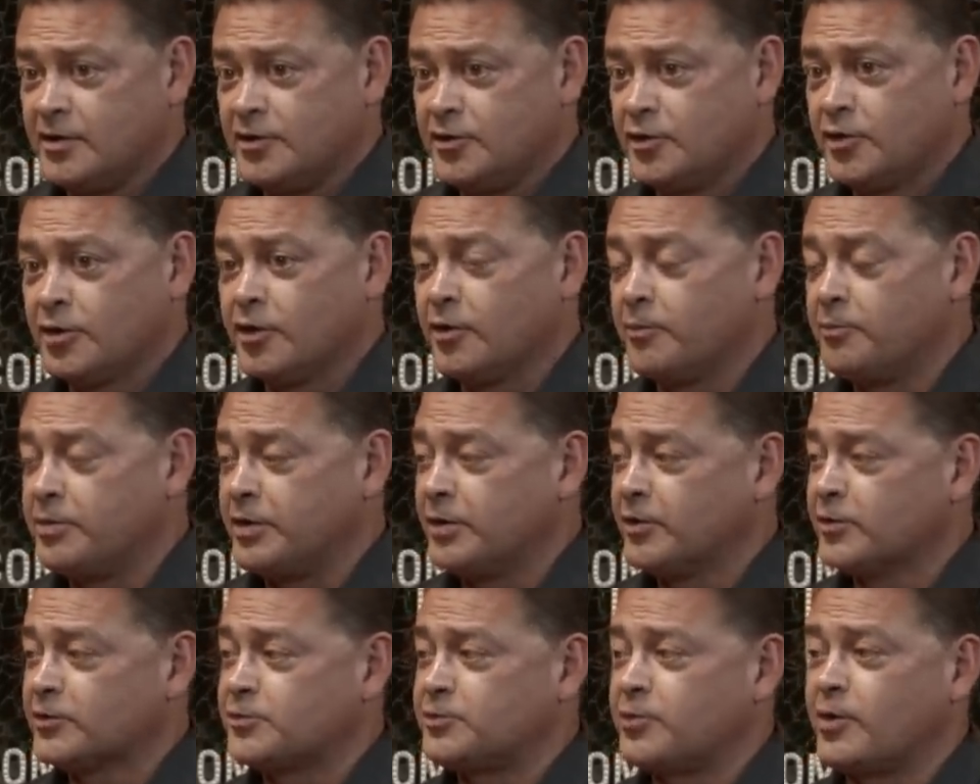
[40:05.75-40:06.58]
your
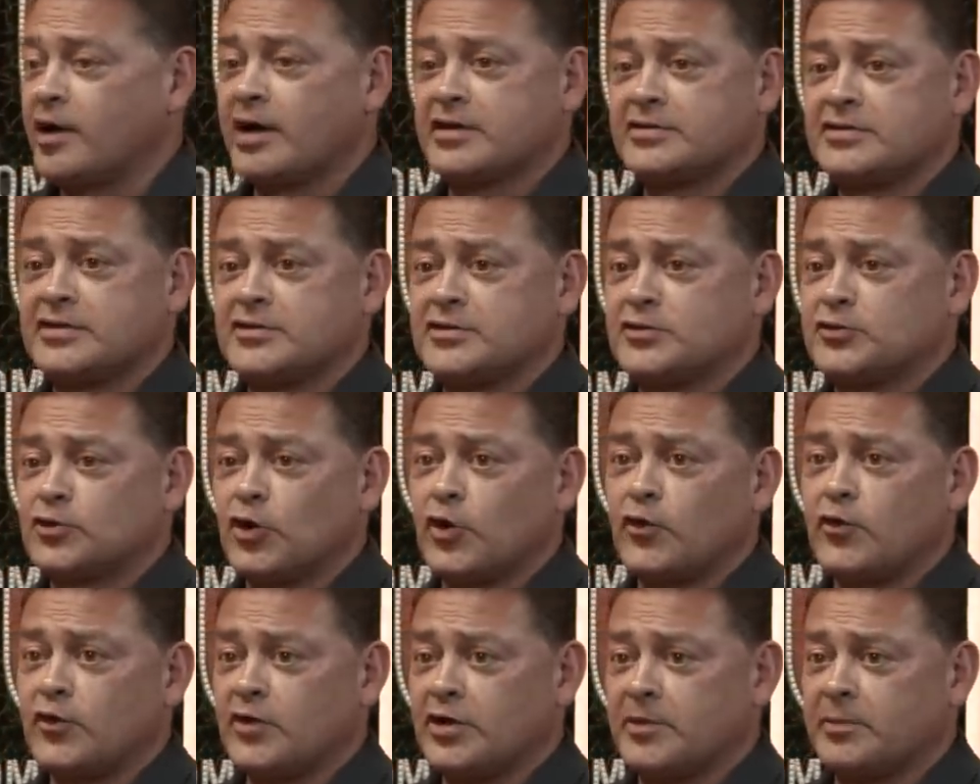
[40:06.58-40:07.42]
appeals process is
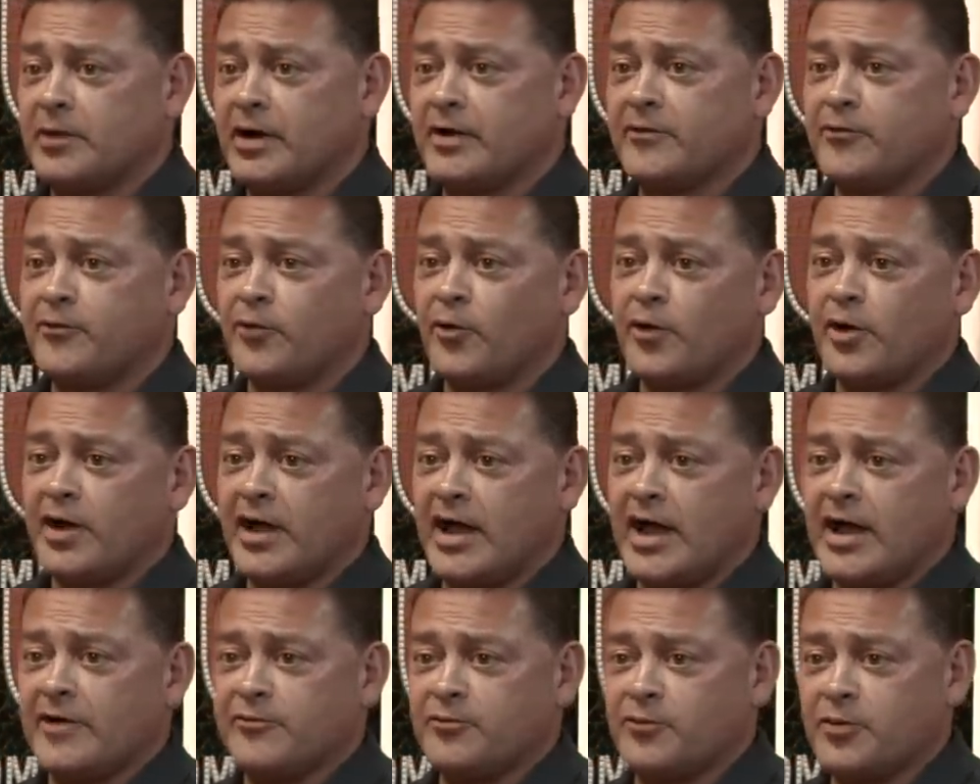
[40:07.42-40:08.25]
over in about
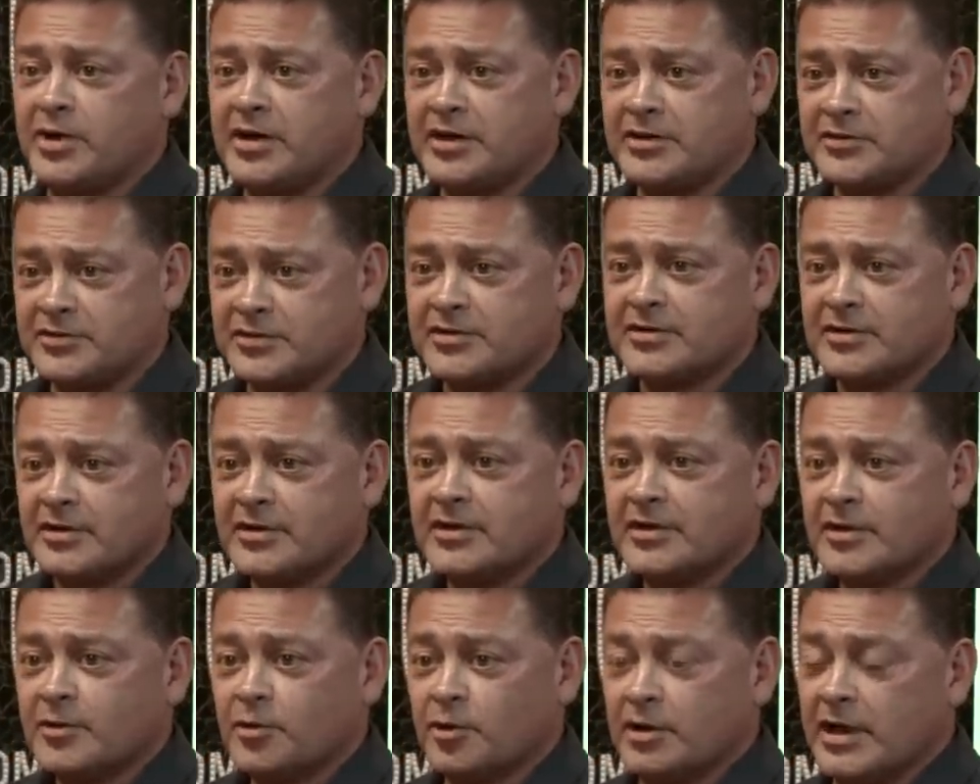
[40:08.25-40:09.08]
4.5 weeks. They're
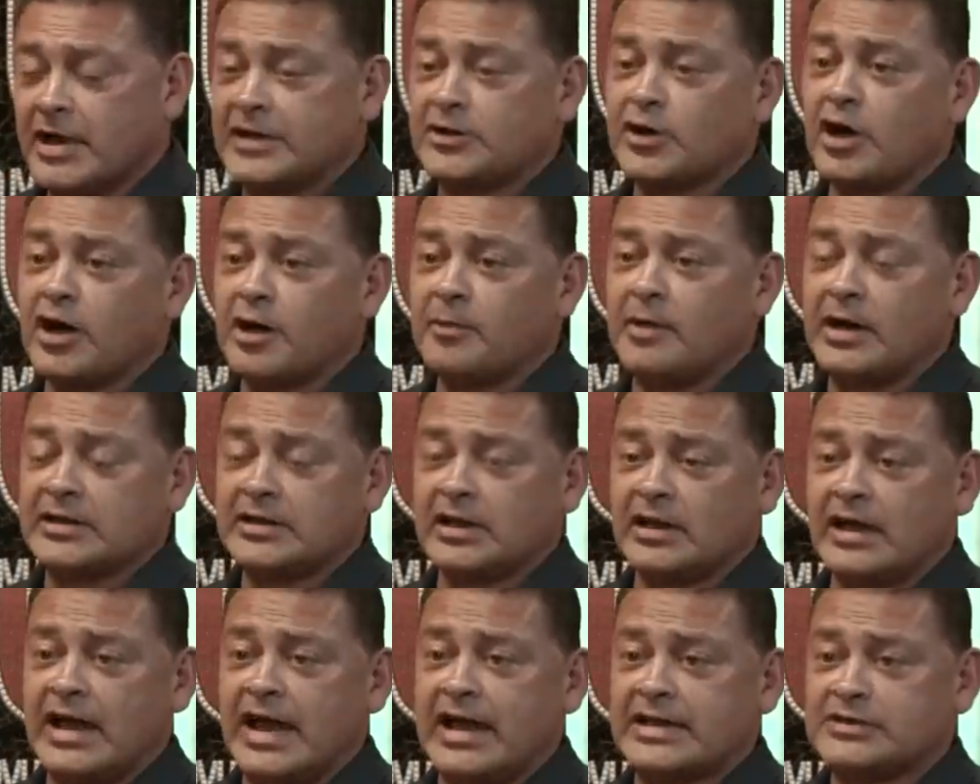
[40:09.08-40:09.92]
gone. When they talk about the
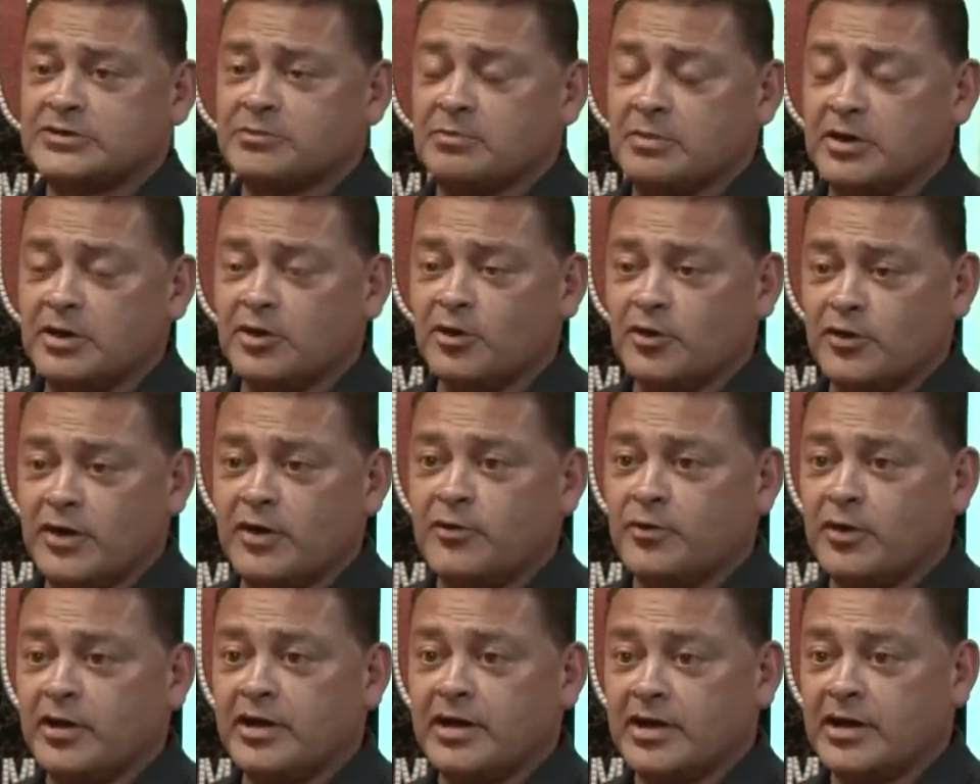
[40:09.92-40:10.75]
last meal, they're
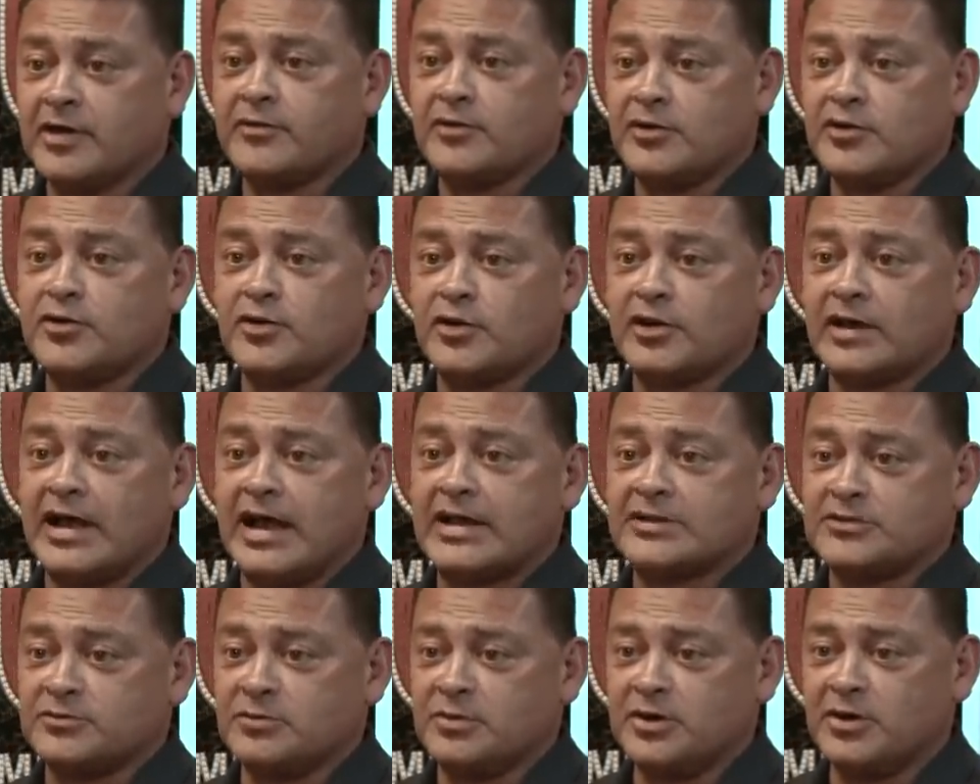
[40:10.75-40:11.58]
really giving you your
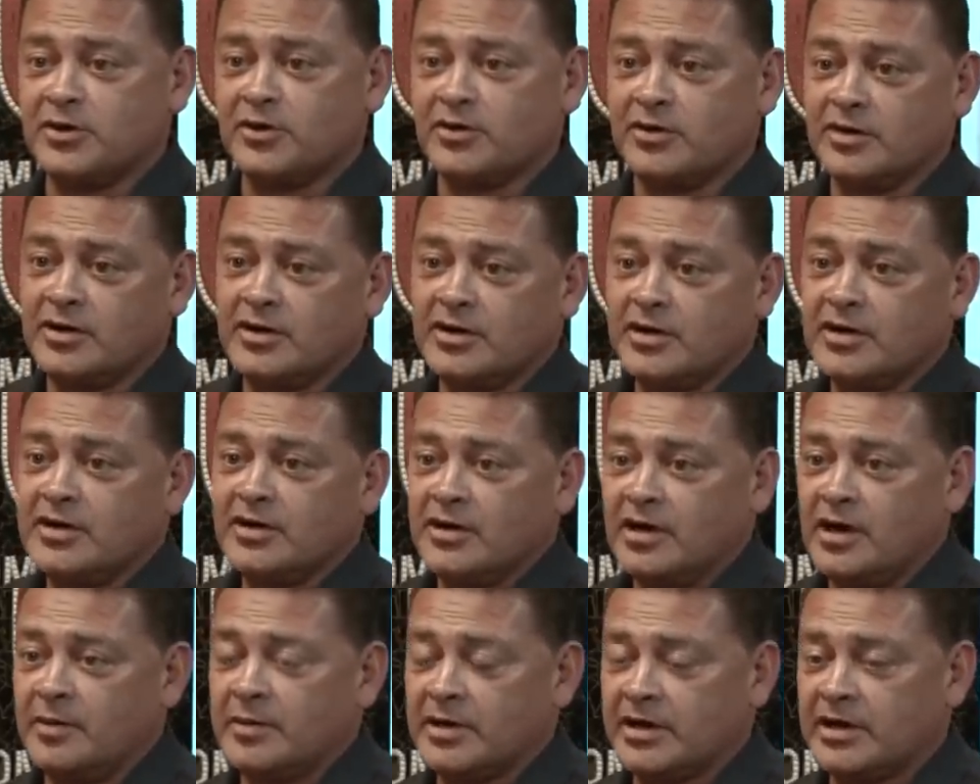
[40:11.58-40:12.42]
last meal.
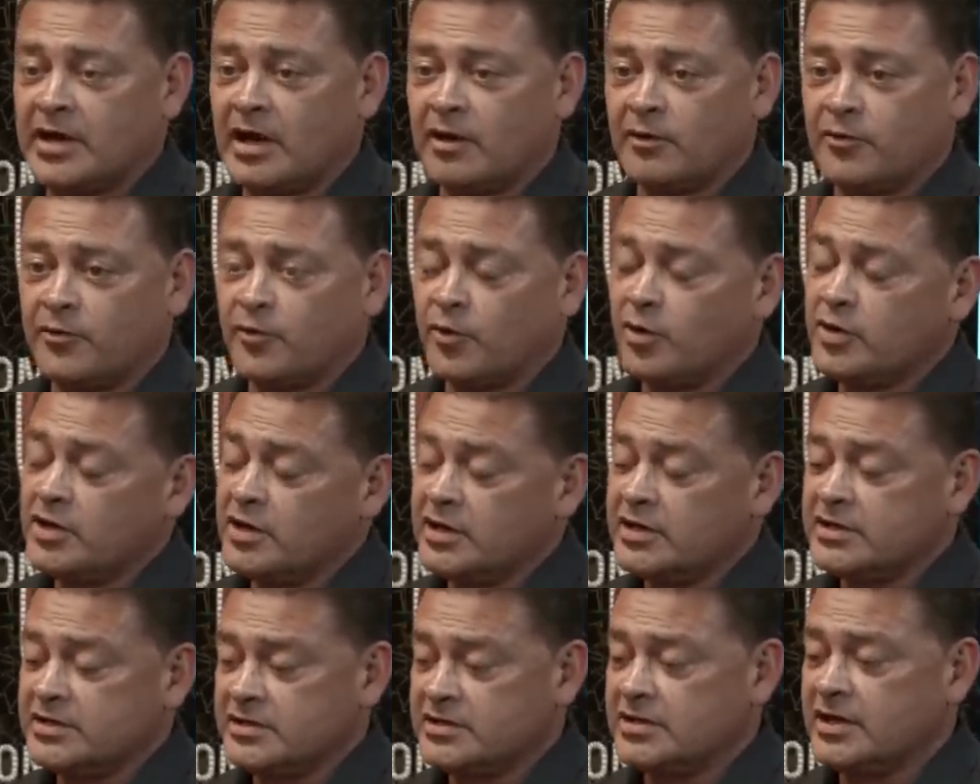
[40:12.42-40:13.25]
I mean,
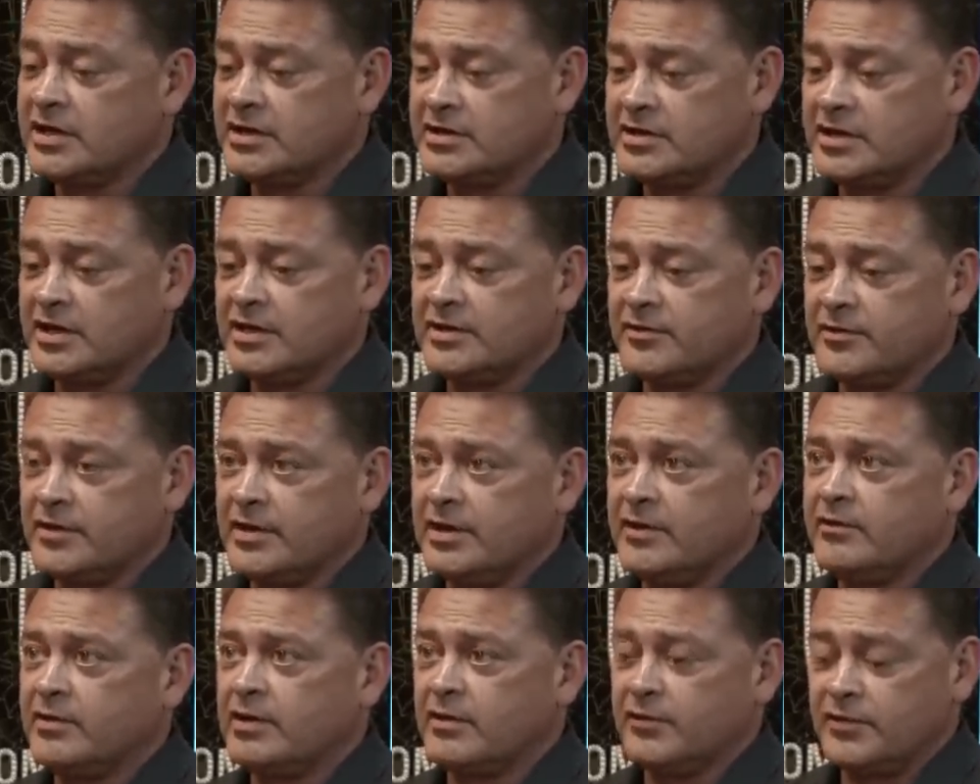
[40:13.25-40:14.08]
California, it
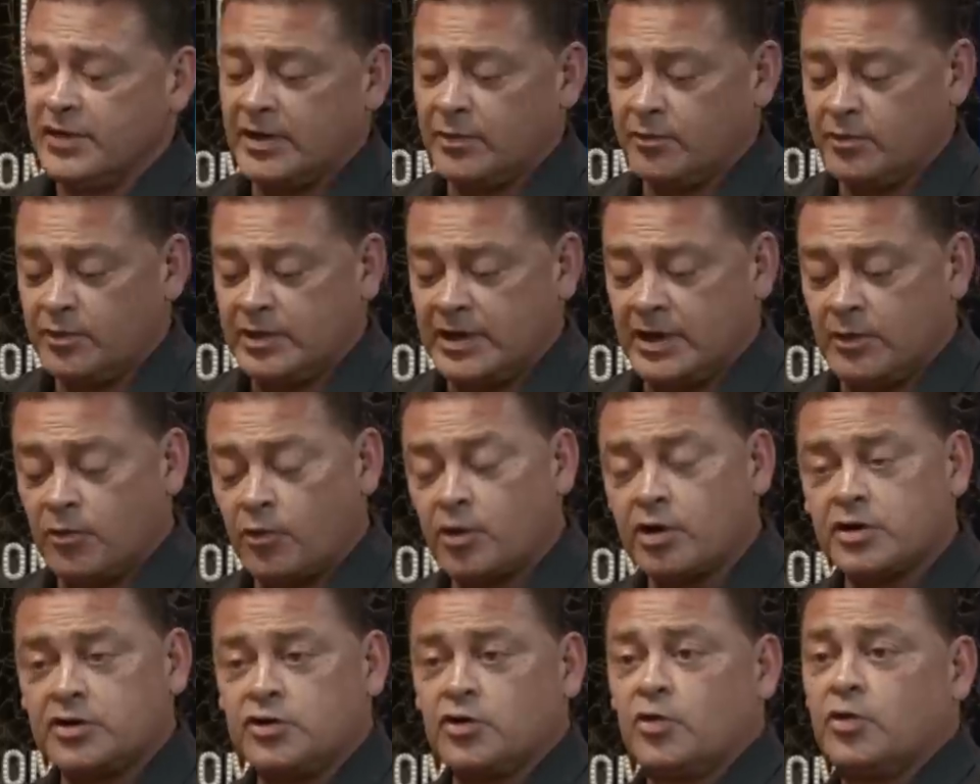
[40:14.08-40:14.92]
even if they, when they
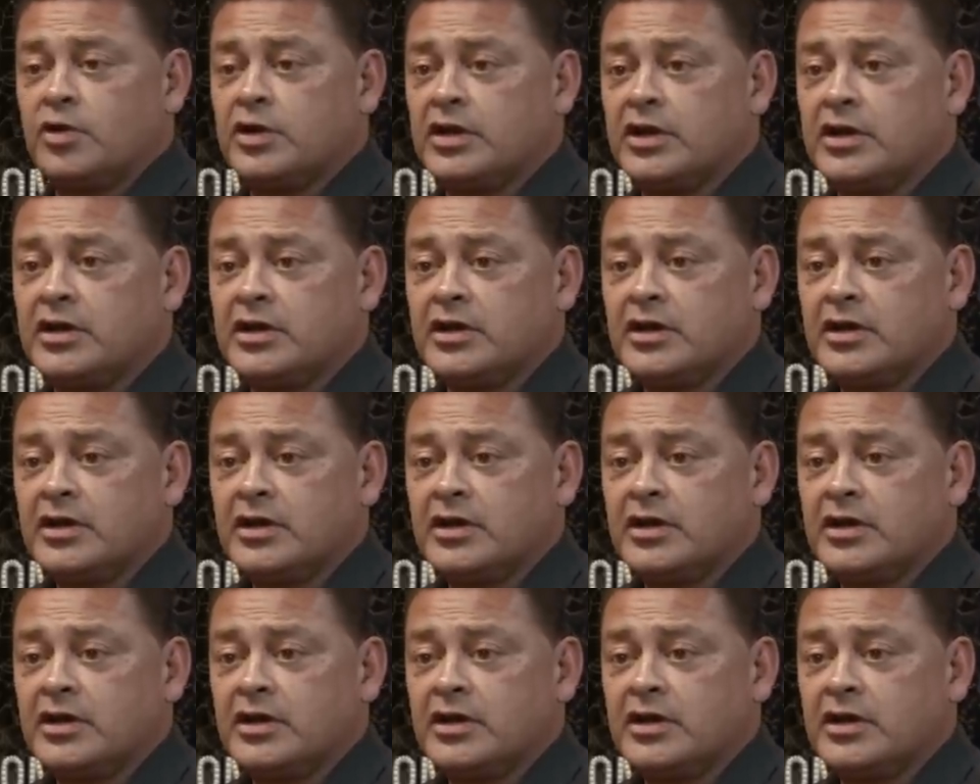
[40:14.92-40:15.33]
were doing it,